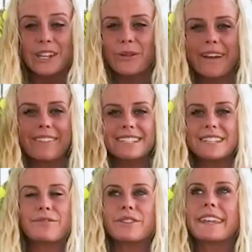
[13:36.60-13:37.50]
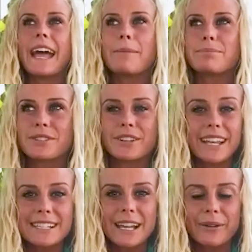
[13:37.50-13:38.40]
you have these different caps on.
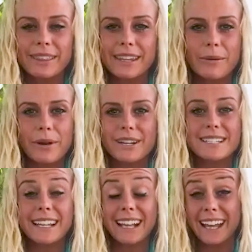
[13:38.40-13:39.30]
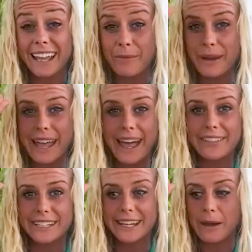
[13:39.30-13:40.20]
That's how I think about it. It's like I have my
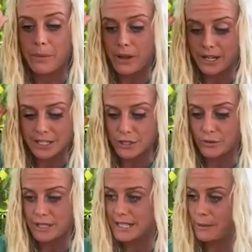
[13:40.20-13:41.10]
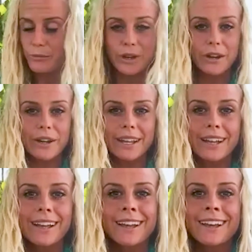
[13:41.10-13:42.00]
athlete cap on as soon as I'm wearing
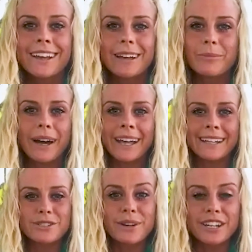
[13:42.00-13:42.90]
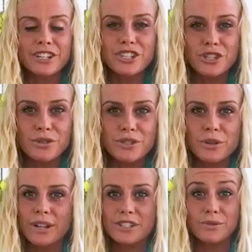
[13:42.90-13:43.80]
my training shoes
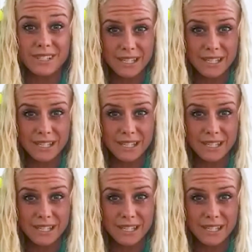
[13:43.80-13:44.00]
or as soon